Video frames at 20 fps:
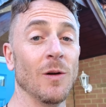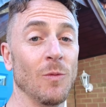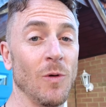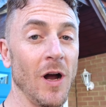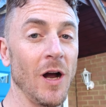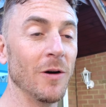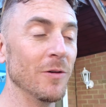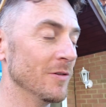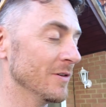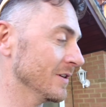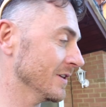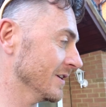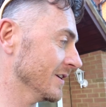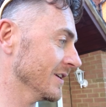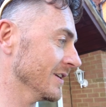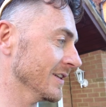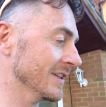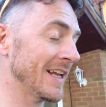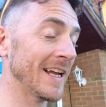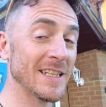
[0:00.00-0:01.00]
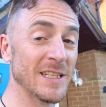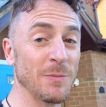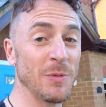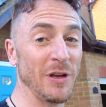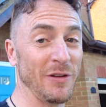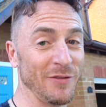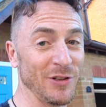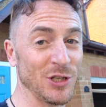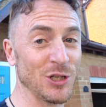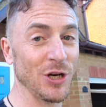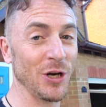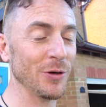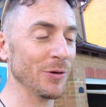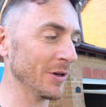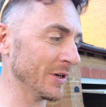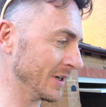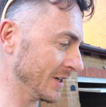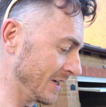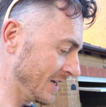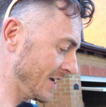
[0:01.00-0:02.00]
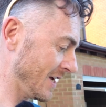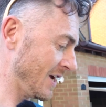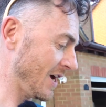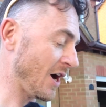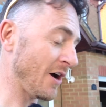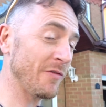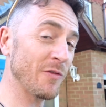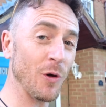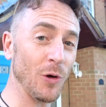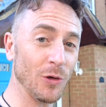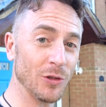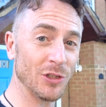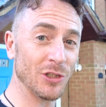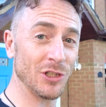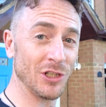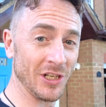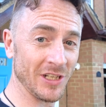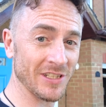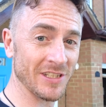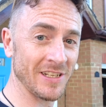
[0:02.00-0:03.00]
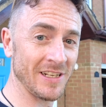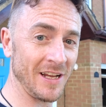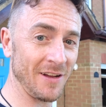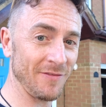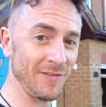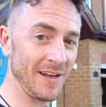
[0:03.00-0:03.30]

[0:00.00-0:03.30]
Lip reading: Well, that's a bit of a joke. I've got just enough